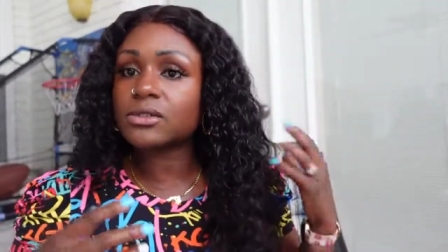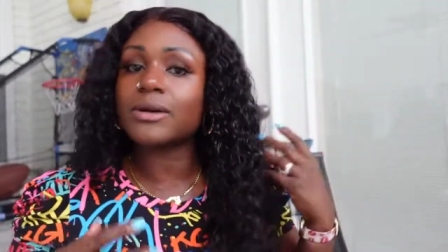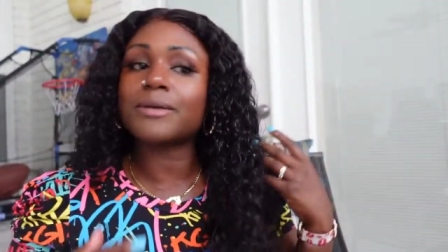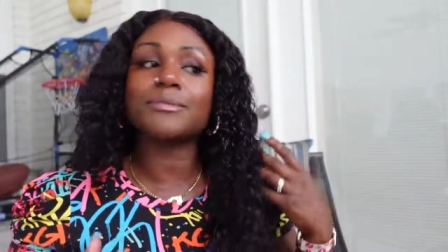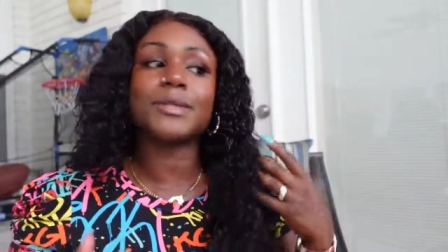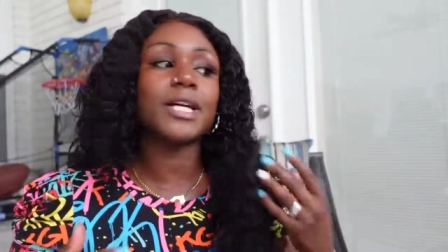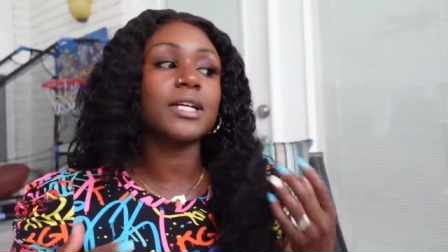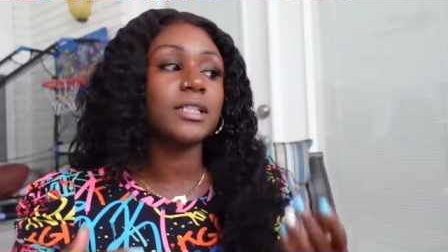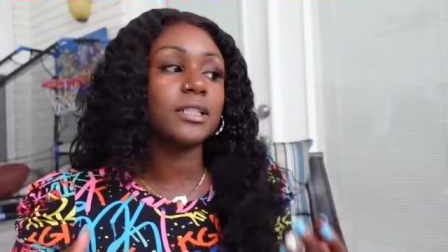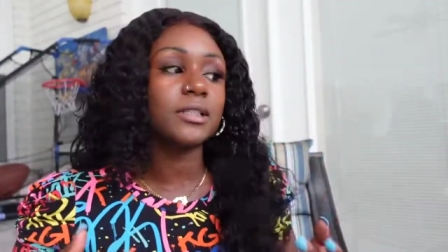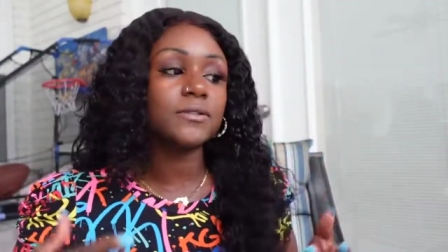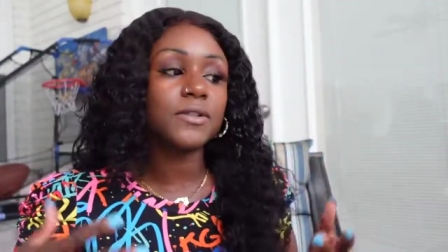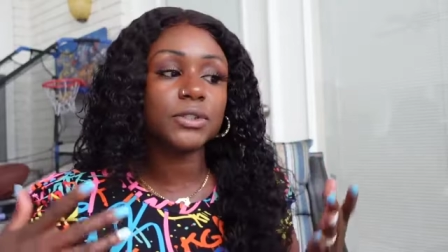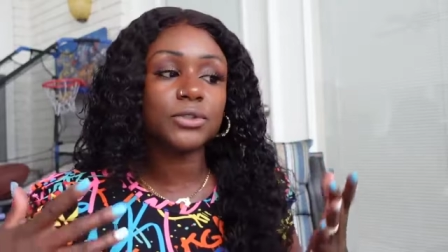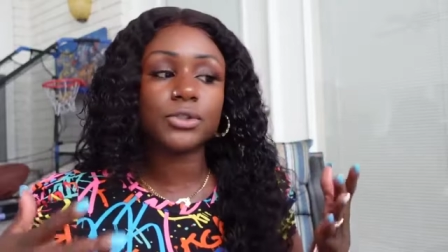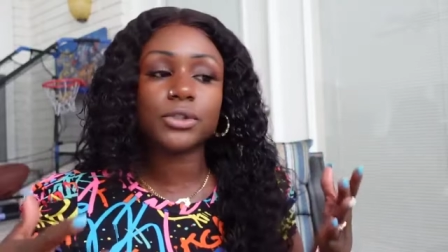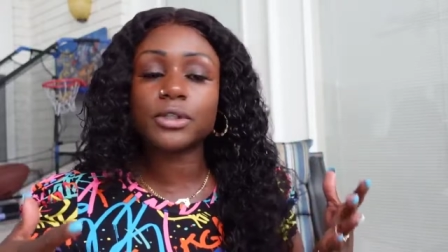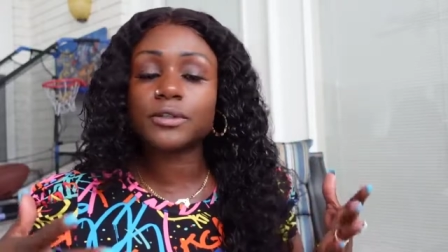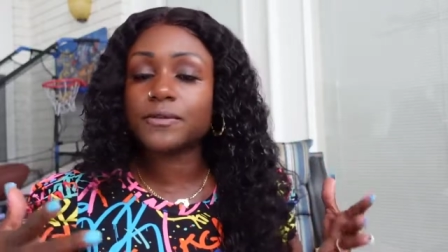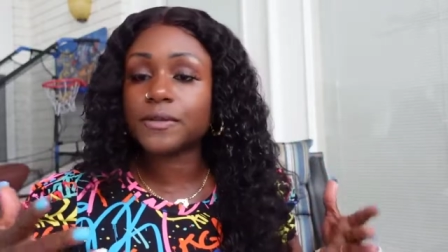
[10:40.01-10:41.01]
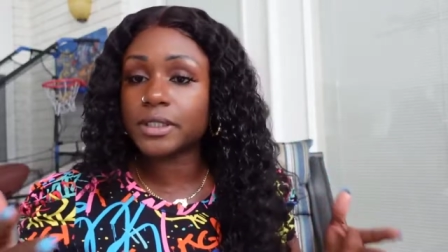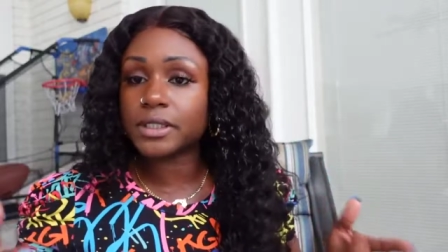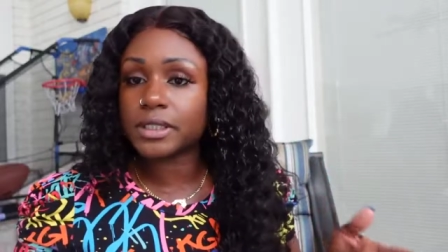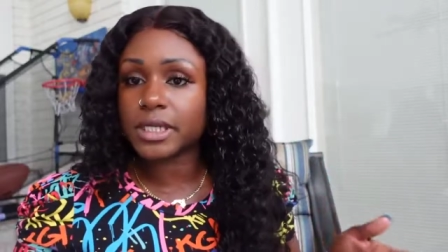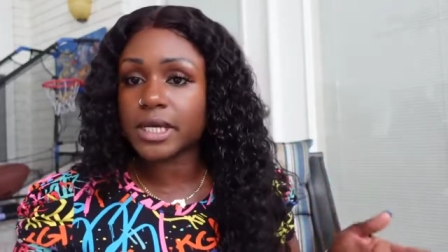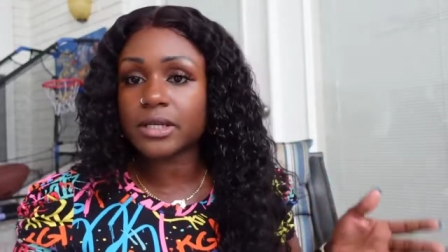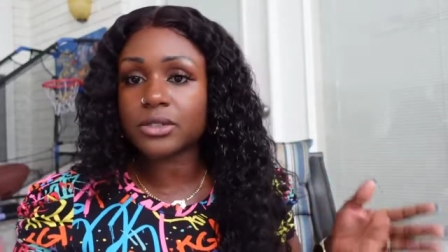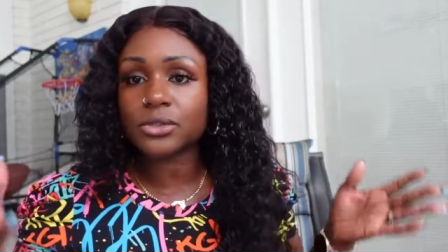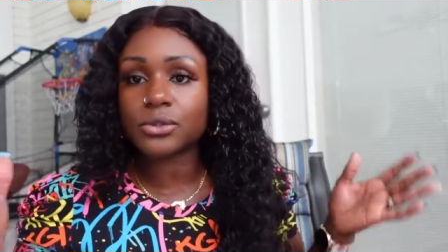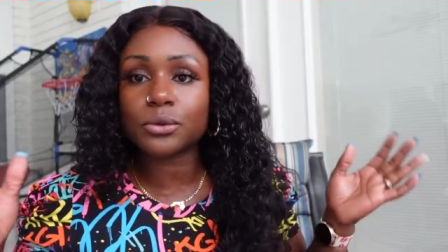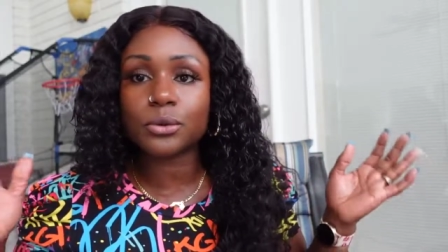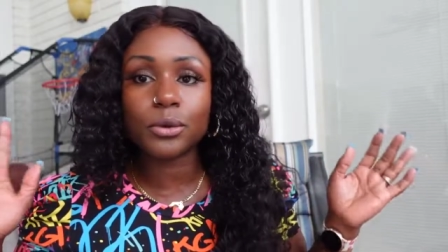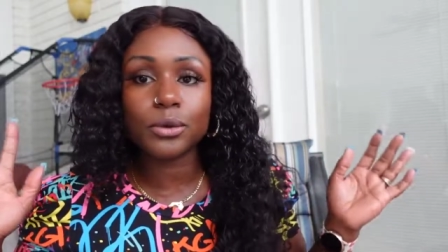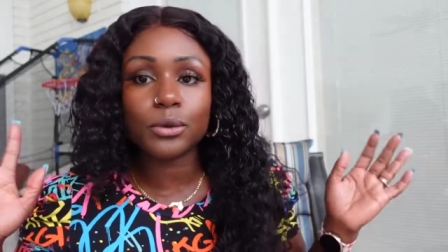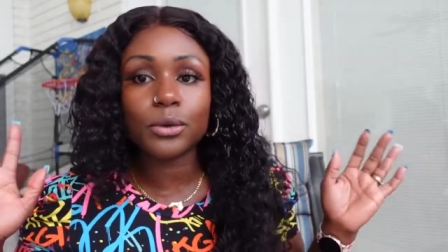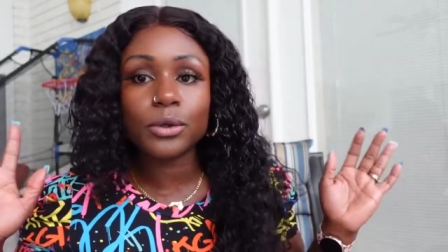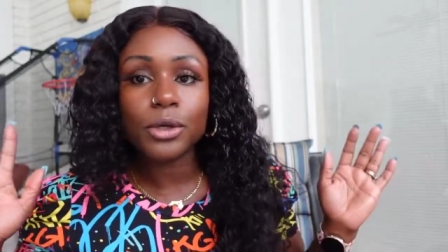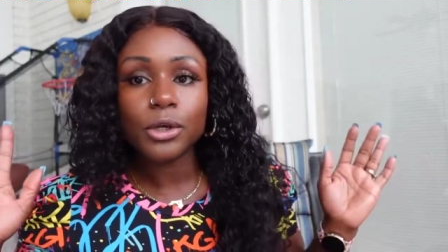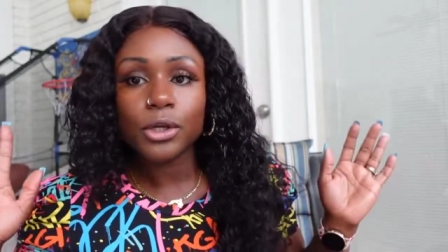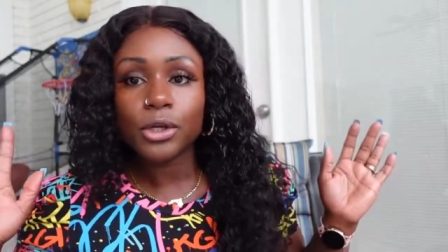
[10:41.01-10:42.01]
So I'm not even sure if it's
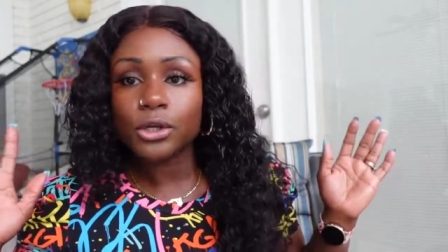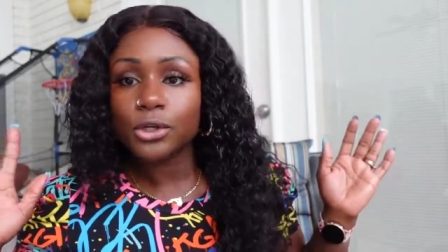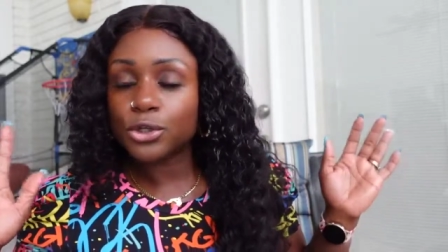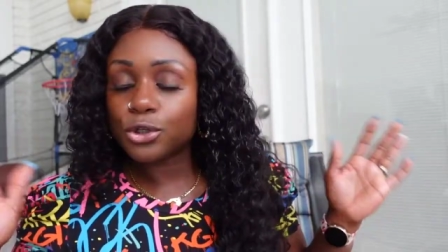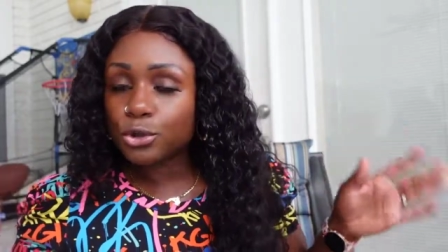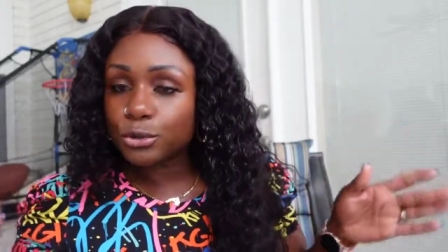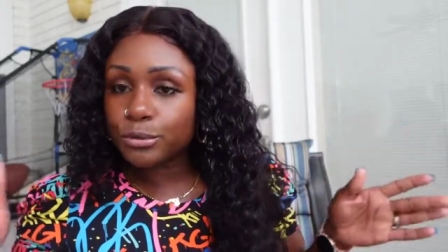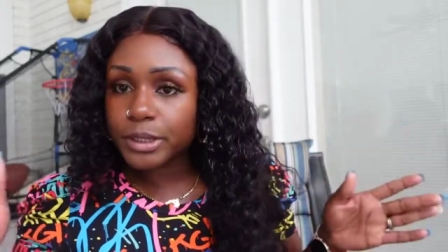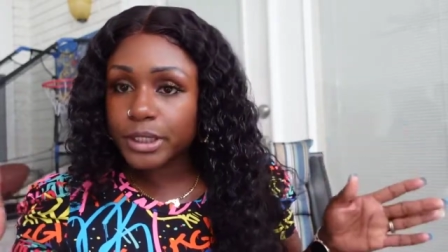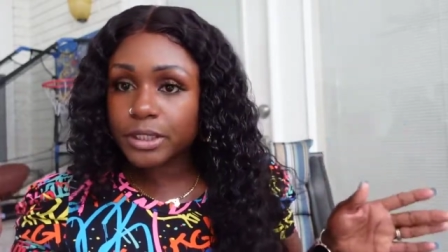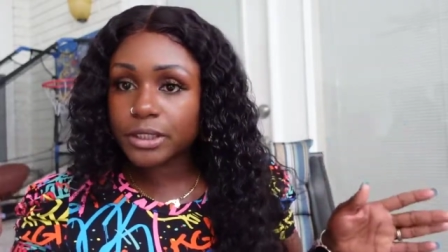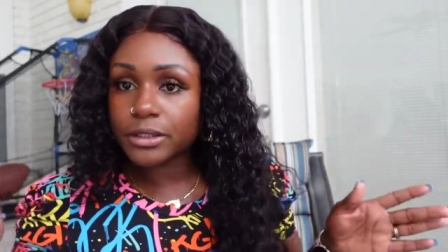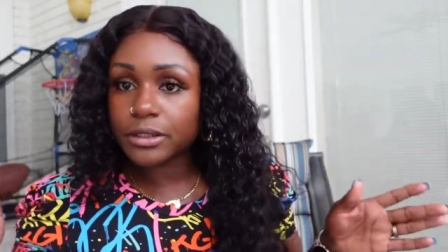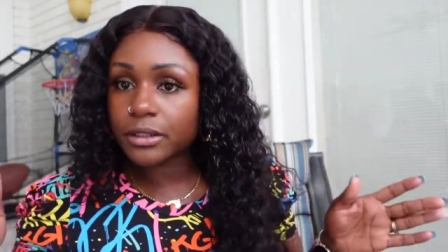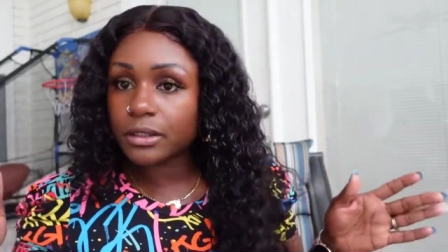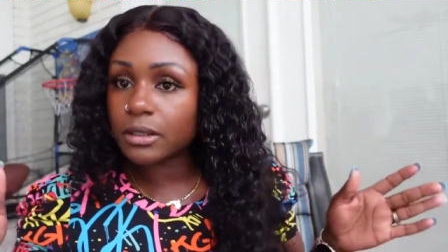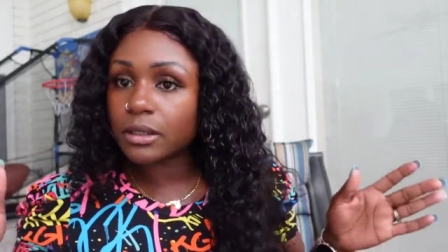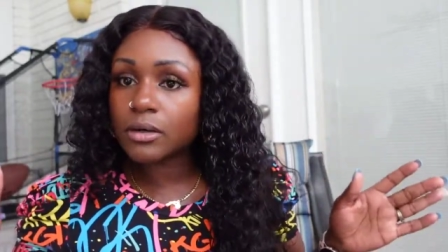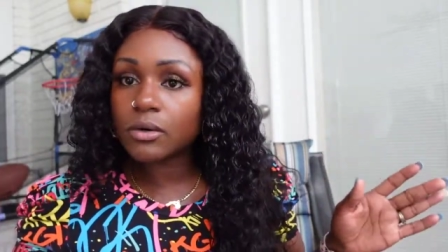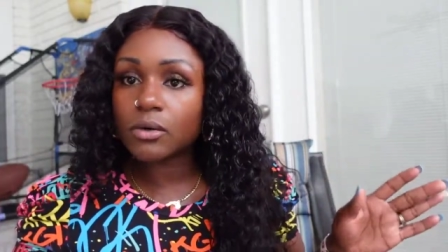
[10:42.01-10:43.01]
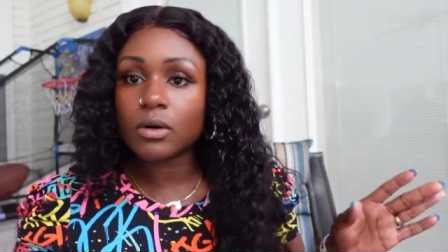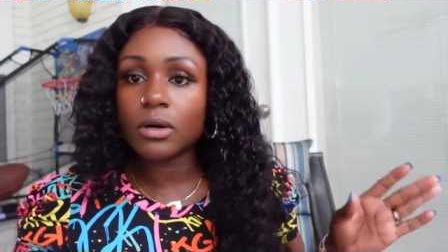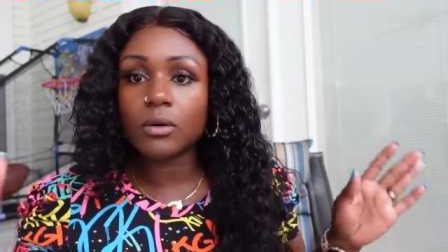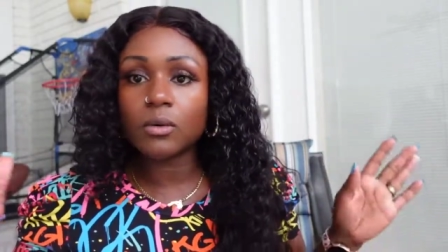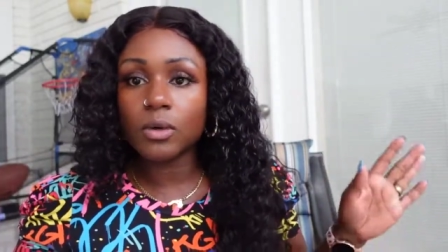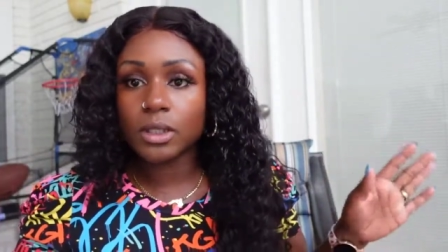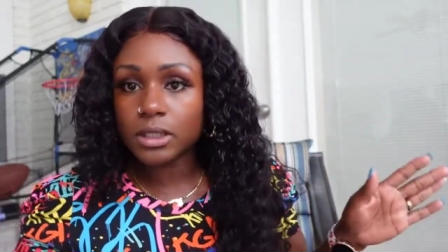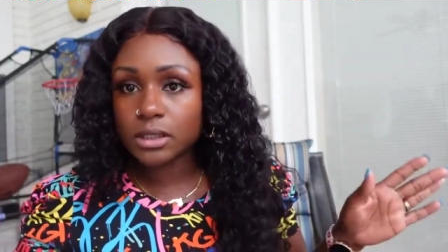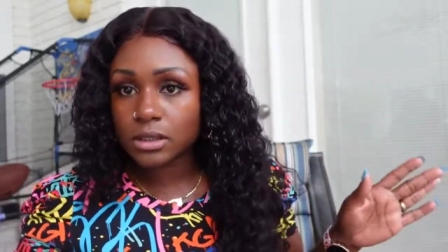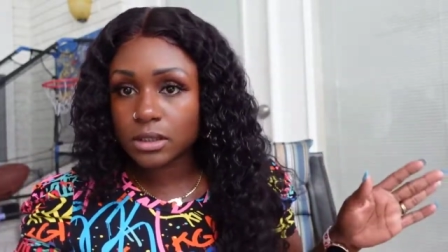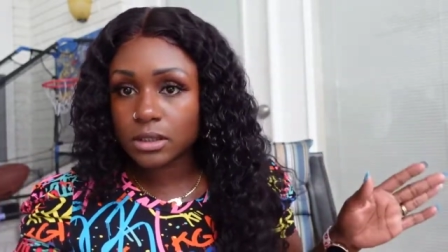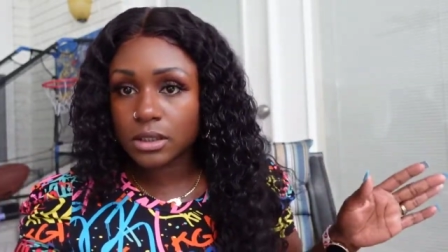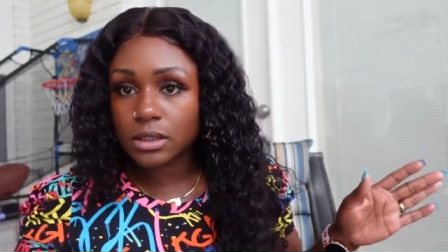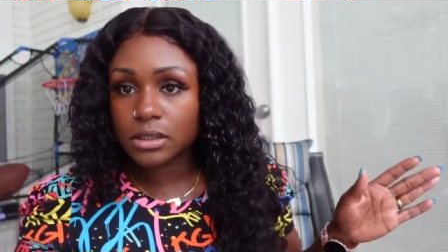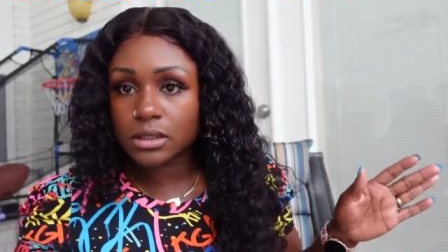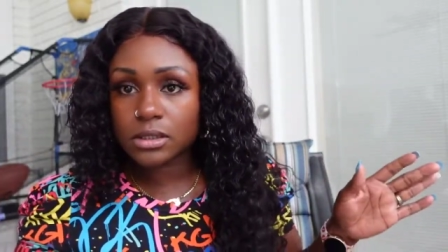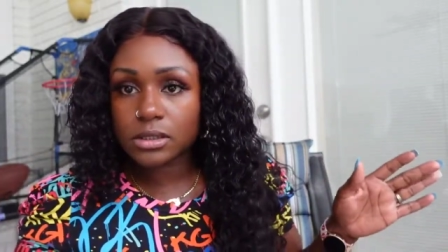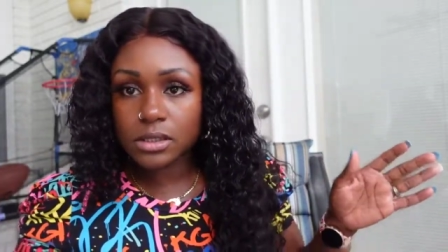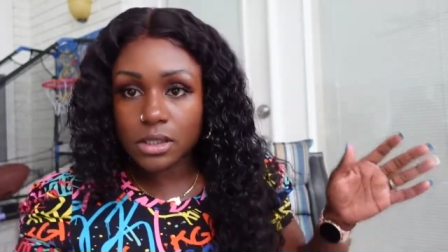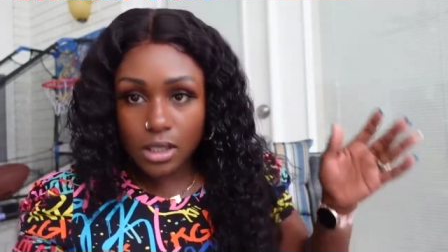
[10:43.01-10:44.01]
actual human hair or what it
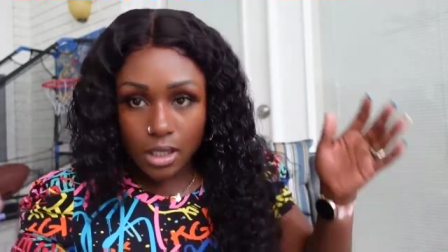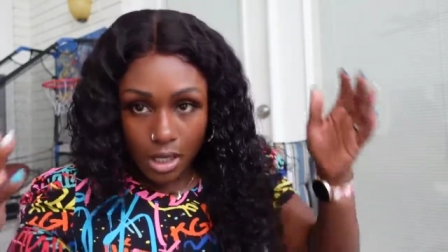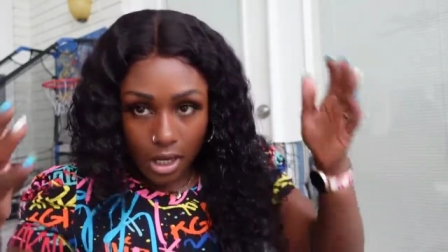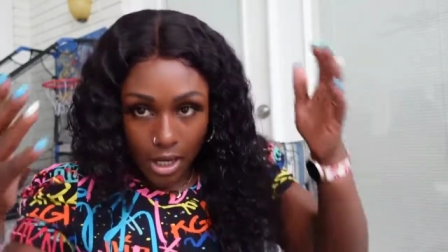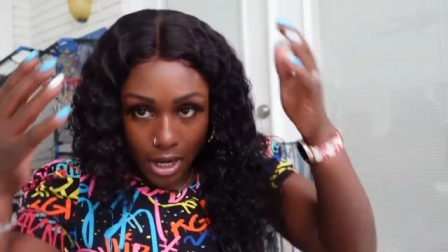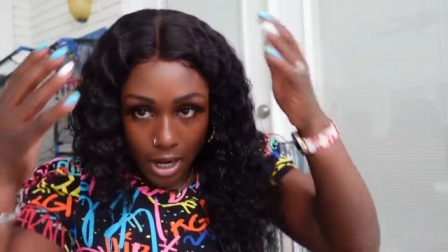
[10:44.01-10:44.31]
is.